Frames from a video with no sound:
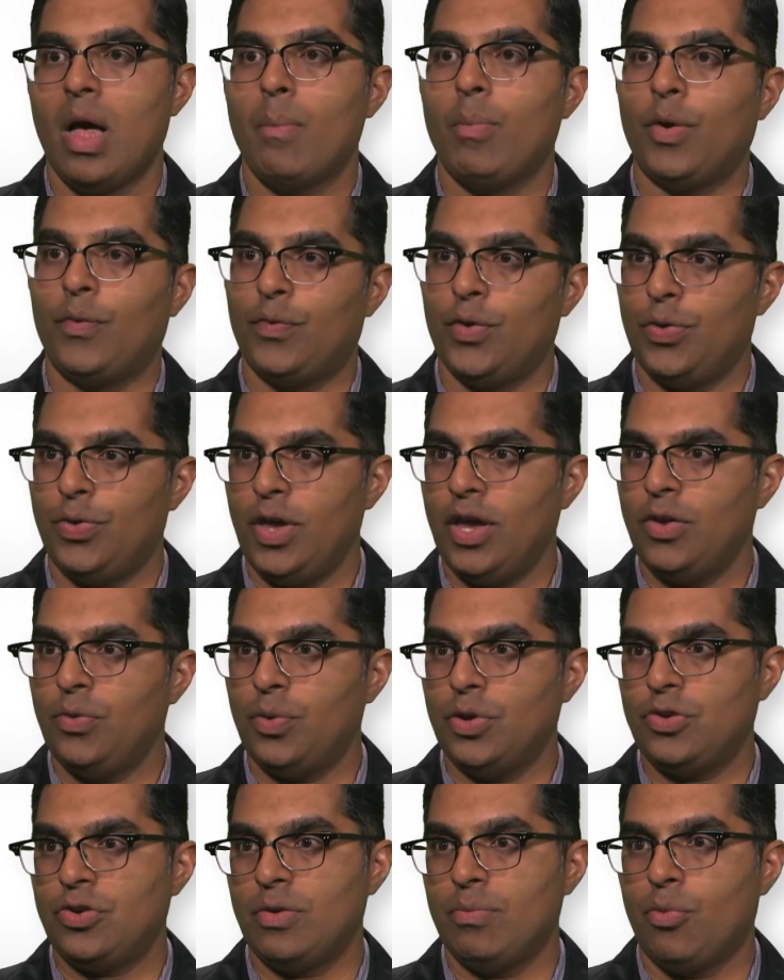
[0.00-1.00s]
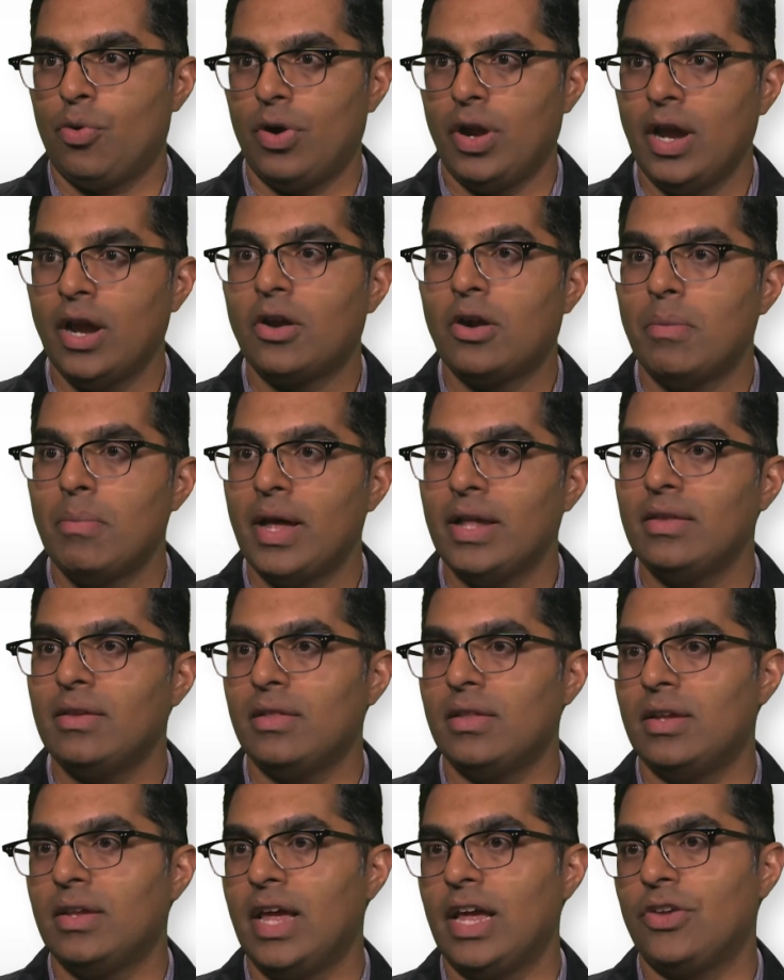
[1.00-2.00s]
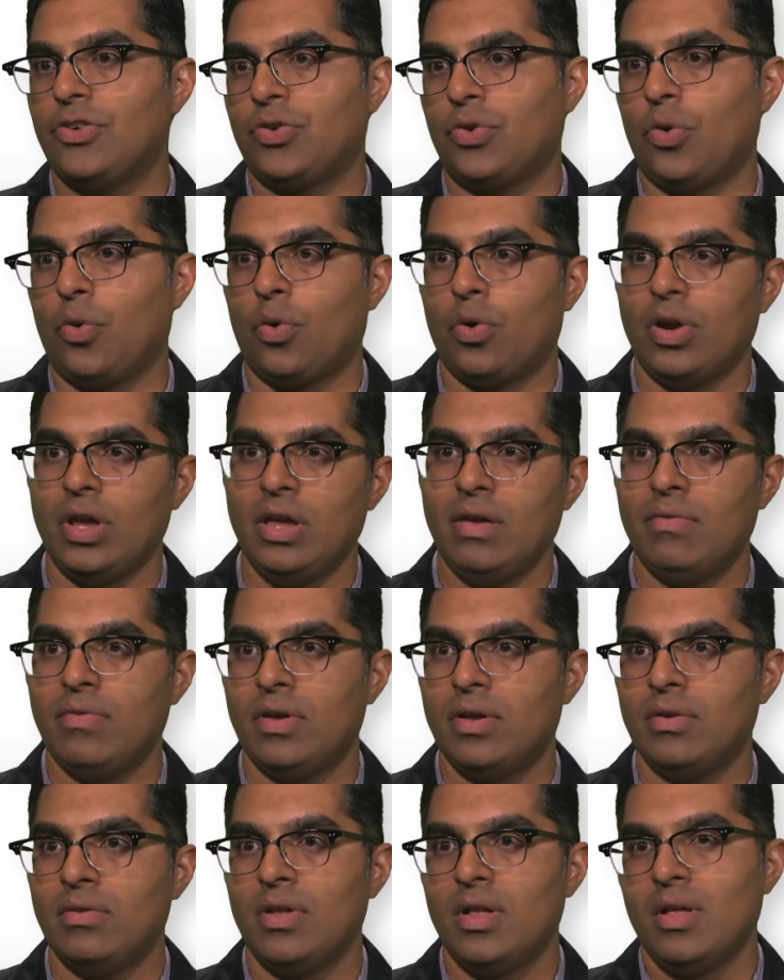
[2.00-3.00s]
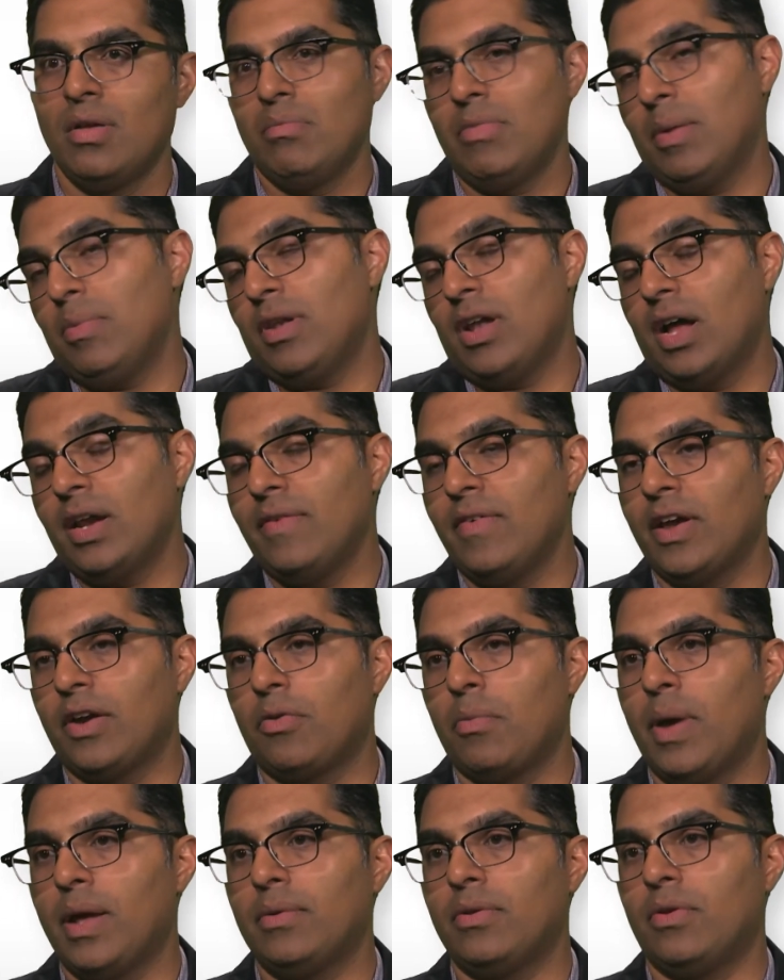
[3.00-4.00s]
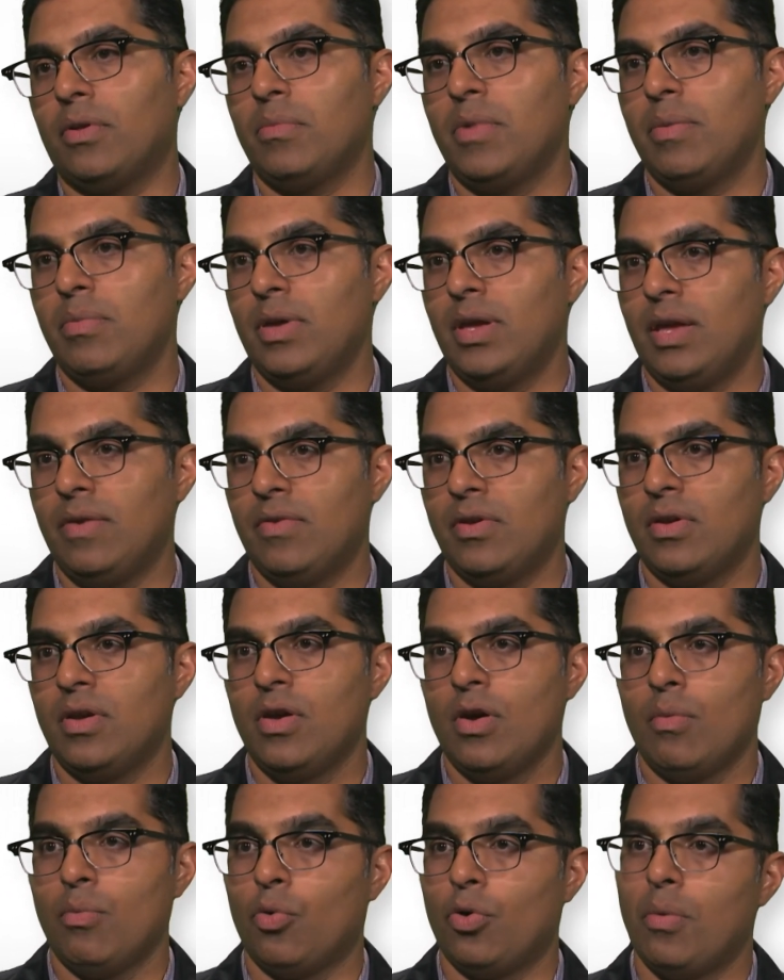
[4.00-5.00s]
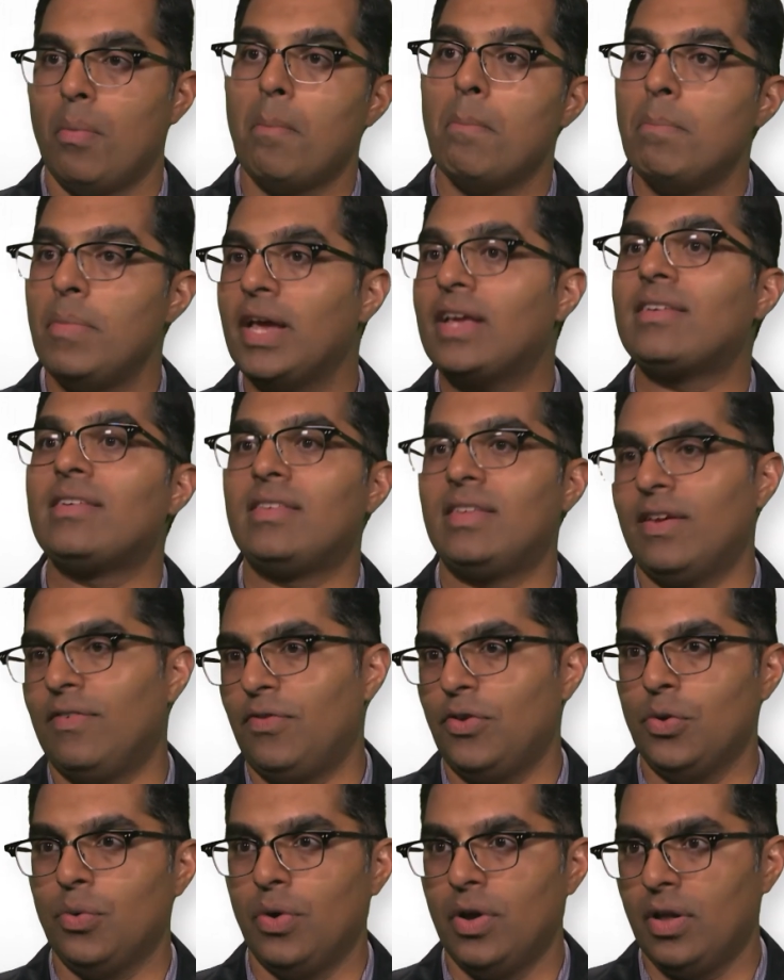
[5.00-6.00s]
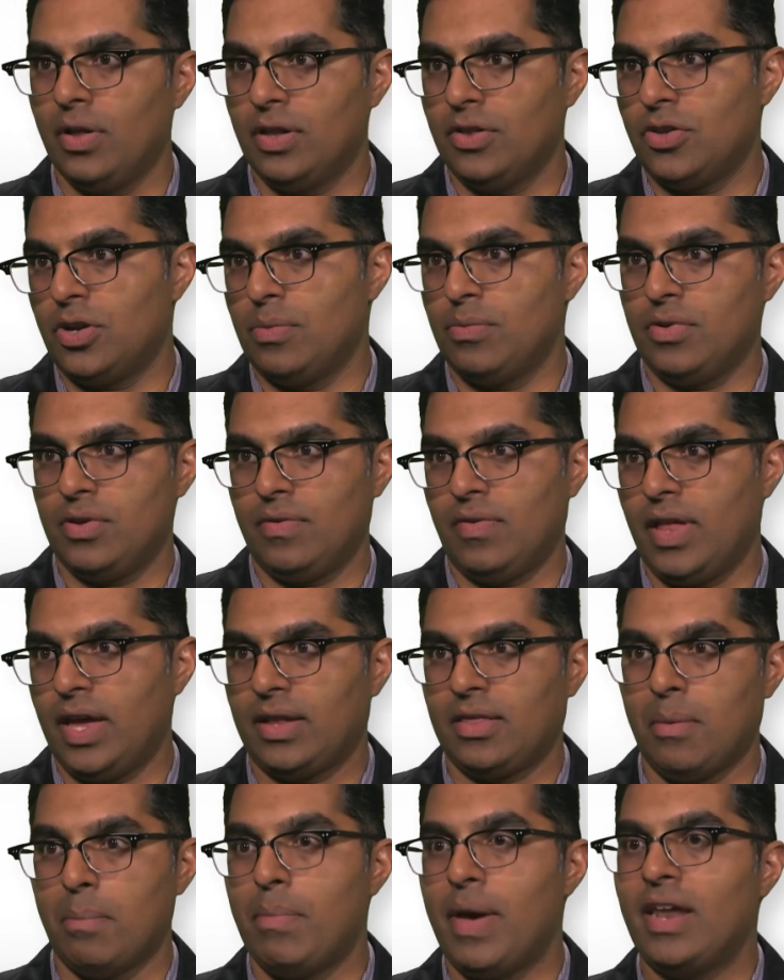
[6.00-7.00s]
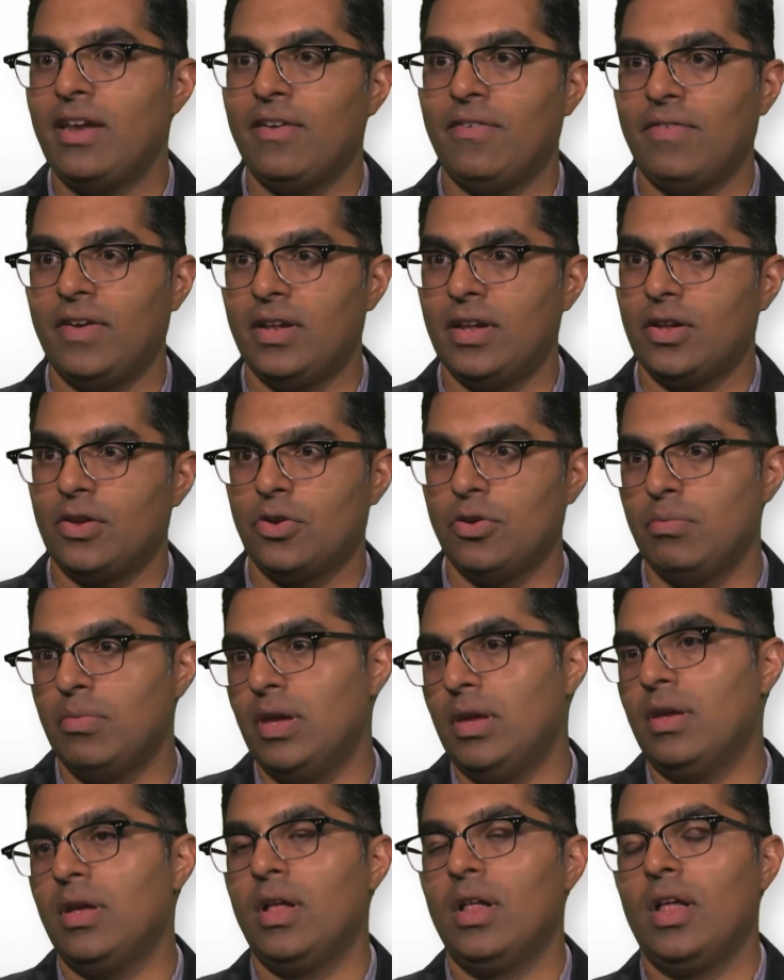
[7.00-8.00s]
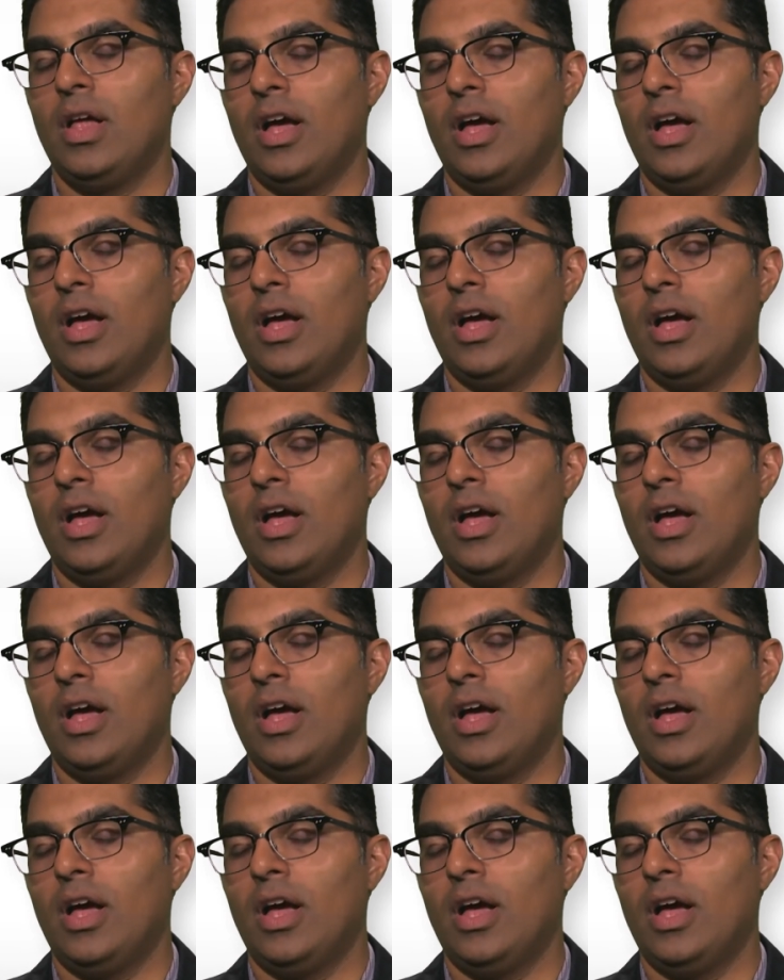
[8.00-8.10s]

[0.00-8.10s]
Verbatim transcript: But for things which are more incremental in nature, or even maybe not even incremental, maybe even more mixed, if you will, in terms of like the benefit, it could be.